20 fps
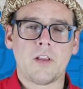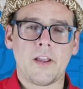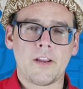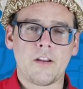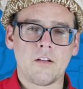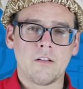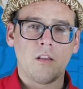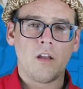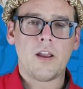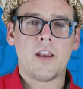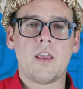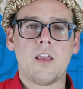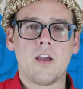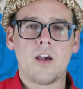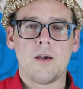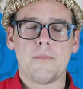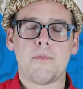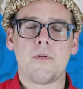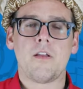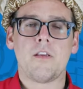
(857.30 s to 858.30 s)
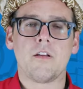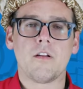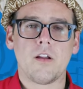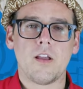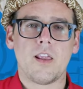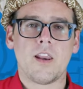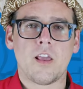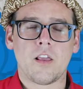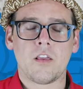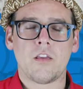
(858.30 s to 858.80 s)
like you're lining up and you're
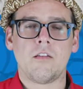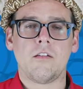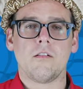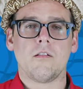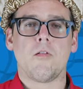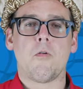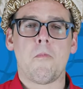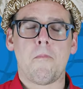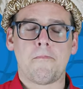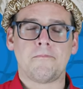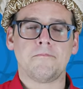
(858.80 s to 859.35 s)
in a queue.